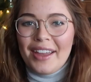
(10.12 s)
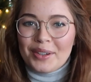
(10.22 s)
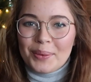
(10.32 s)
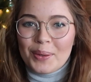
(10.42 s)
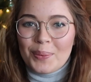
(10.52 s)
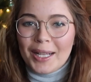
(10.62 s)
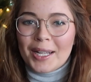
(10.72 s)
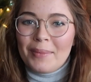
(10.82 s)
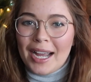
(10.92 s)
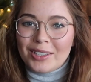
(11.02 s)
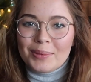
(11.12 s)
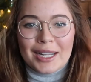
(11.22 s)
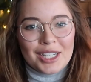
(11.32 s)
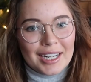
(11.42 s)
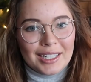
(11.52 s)
Hey everyone, welcome back to
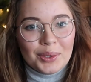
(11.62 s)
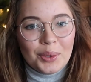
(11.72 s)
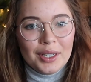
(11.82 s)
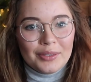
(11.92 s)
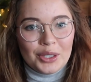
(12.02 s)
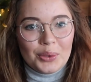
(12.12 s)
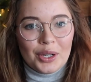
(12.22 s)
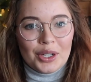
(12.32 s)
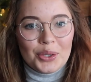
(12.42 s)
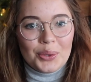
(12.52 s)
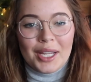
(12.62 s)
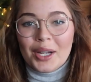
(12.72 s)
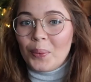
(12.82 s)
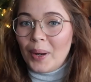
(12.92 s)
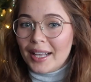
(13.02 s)
my channel, or if you are new
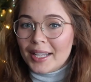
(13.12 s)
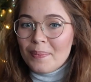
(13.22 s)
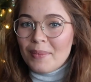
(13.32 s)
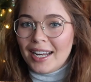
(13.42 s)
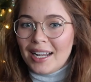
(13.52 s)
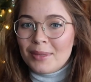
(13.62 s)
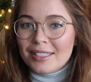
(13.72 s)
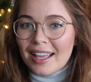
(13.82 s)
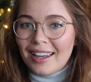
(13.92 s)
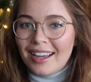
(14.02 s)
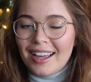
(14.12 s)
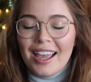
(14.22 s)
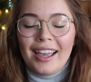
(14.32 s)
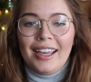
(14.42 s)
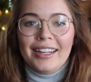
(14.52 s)
here, welcome. My name is Ella
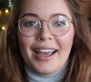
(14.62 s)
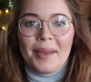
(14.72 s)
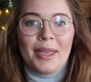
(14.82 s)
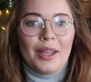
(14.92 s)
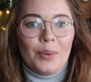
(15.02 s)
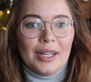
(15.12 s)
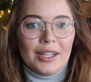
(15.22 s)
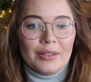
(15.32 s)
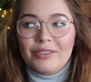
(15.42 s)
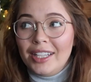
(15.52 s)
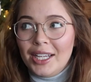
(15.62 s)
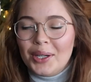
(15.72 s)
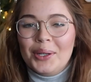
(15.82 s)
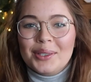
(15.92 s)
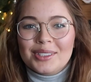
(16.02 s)
and I make
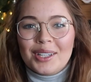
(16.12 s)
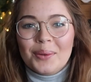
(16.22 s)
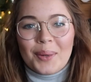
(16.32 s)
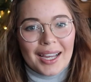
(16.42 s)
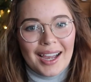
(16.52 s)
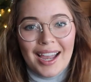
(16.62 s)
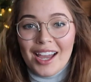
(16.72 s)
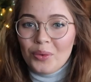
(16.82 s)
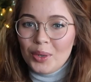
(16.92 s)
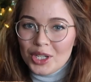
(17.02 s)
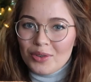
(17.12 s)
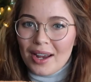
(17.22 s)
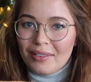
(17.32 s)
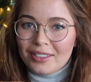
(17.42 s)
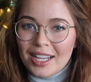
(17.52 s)
videos on Wicca and
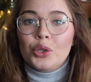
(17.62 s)
witchcraft.